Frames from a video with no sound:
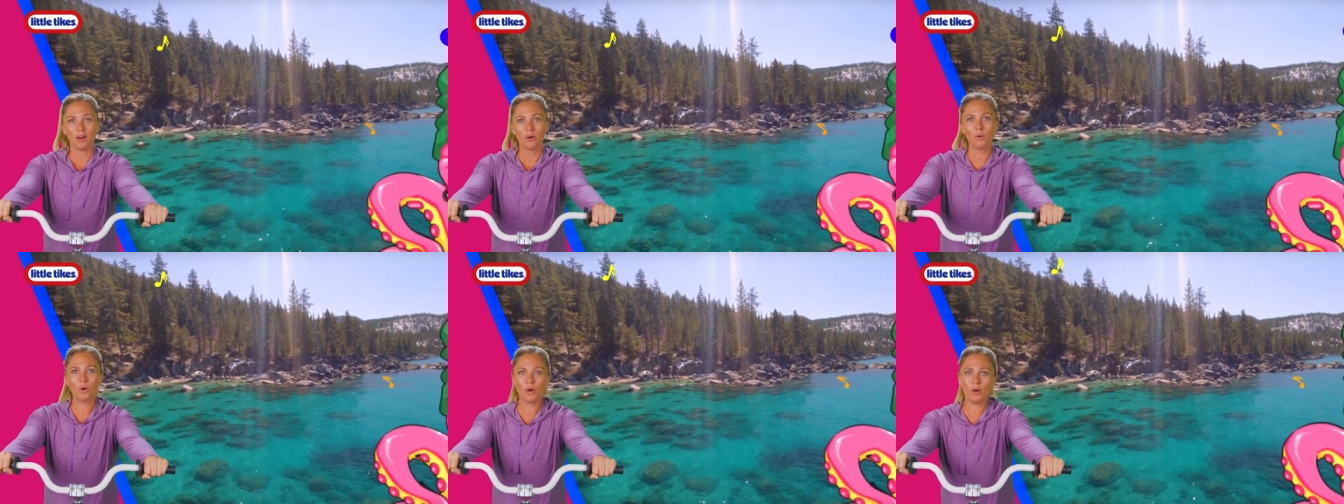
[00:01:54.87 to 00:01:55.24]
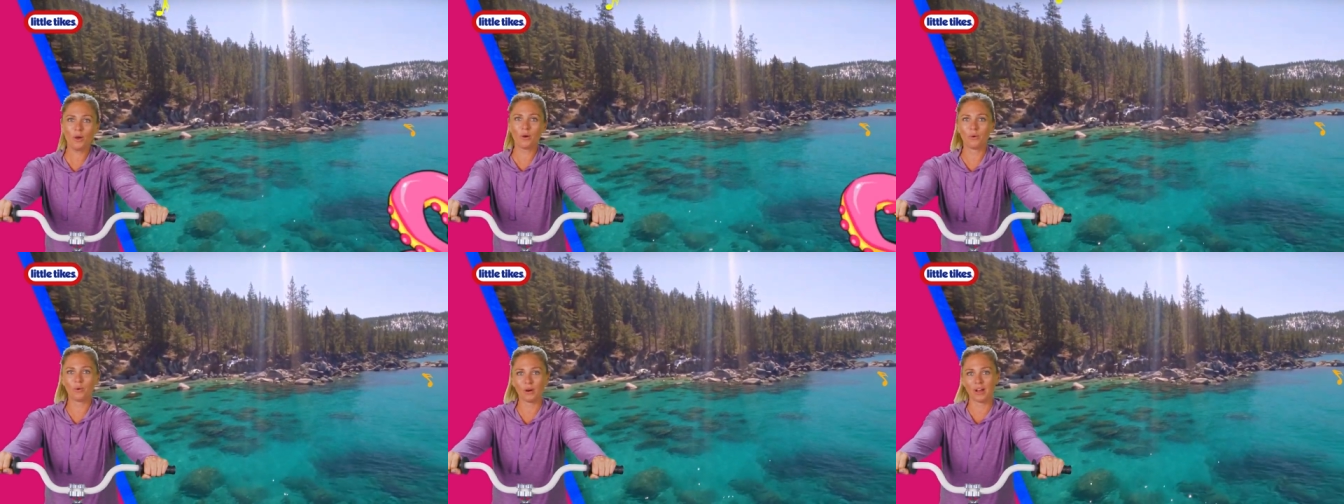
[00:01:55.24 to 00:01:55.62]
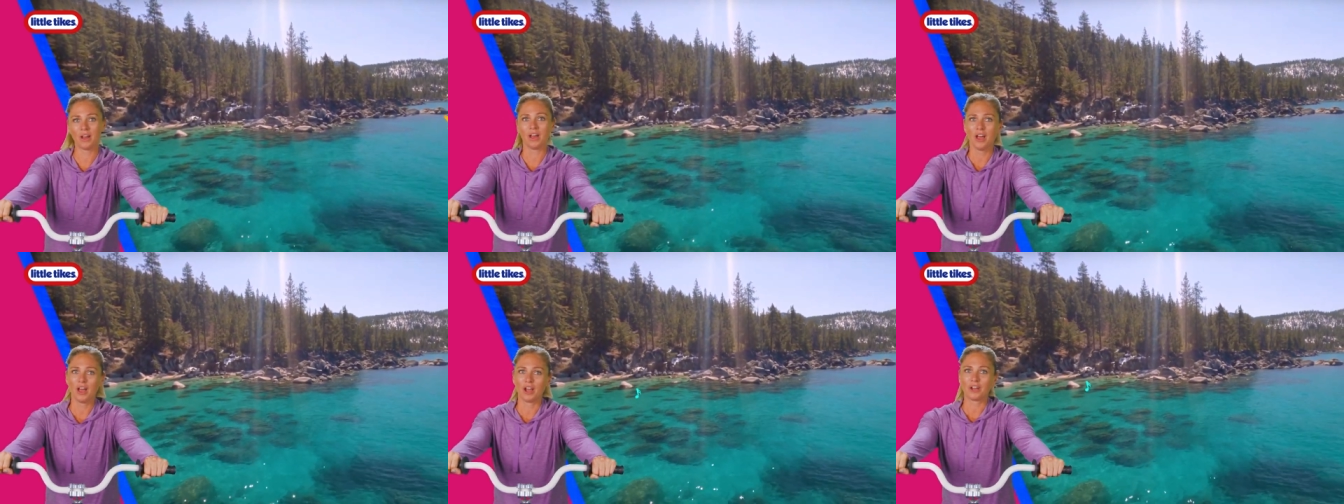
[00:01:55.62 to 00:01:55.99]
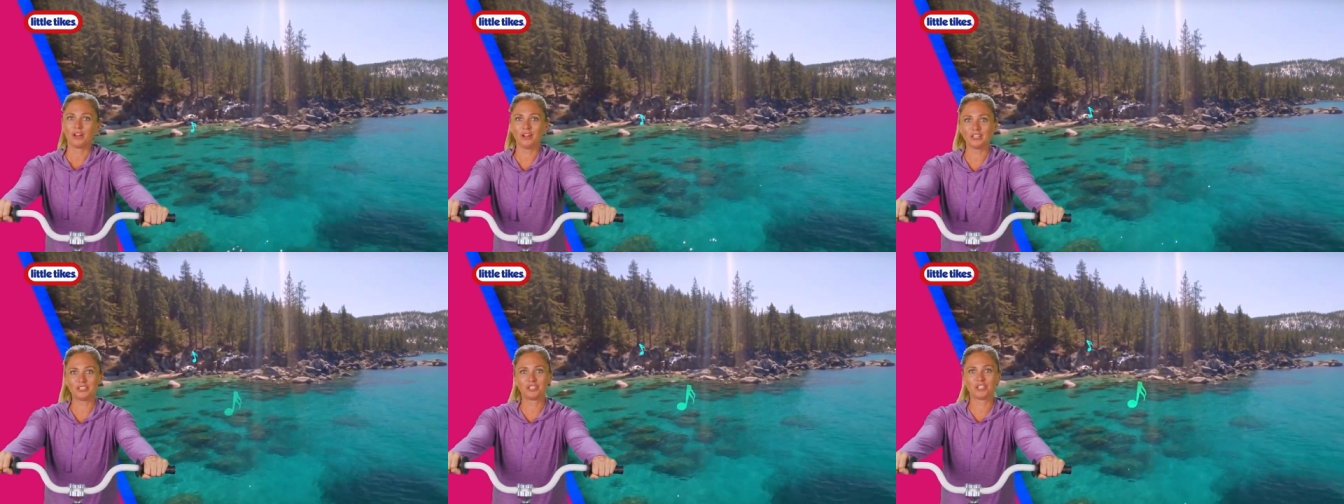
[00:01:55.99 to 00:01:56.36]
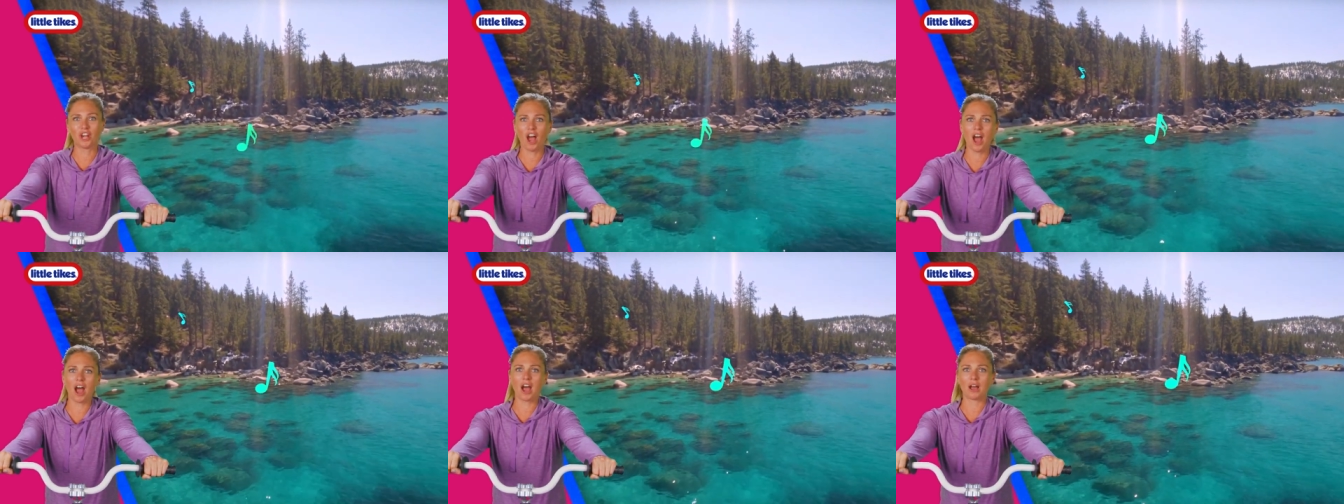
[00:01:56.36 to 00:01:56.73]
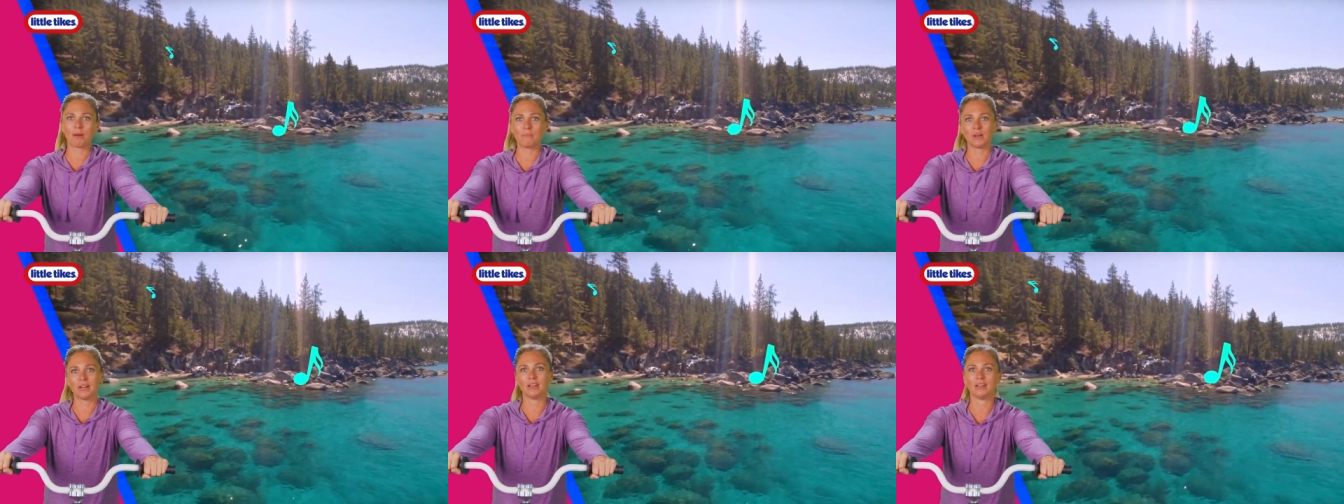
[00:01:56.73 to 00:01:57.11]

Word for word: Woo, good job.